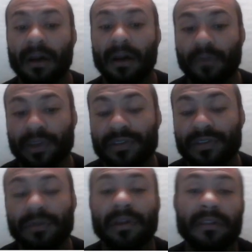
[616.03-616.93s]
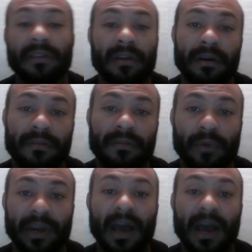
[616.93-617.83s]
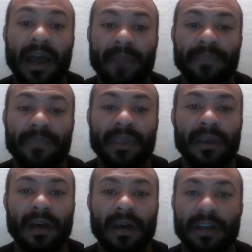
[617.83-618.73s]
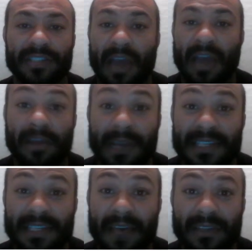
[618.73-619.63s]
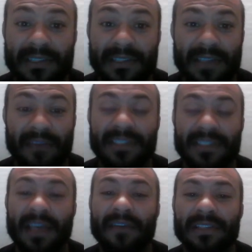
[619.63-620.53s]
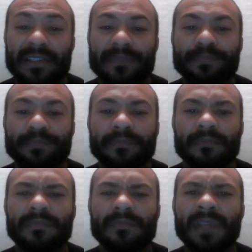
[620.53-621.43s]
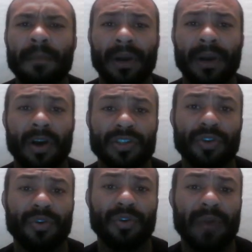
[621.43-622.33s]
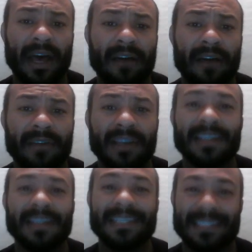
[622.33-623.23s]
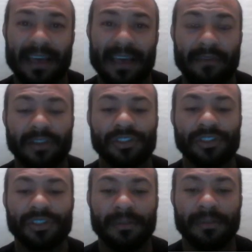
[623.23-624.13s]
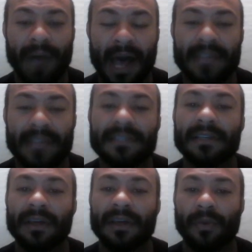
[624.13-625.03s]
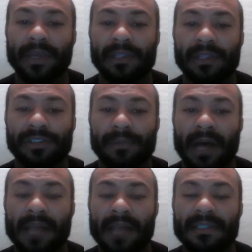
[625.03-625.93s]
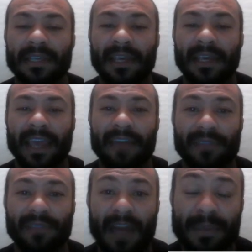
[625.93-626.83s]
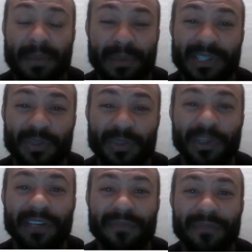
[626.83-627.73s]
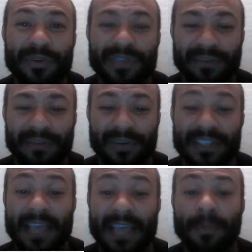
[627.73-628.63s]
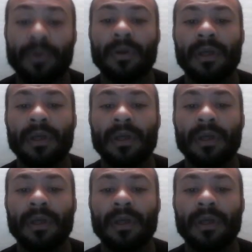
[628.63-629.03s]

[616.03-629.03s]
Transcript: 42, and 49, just counting by sevens, 7 sevens. But also you have 7 Shabbats, weekly Shabbats. And for a lot of people, this is really confusing. For example,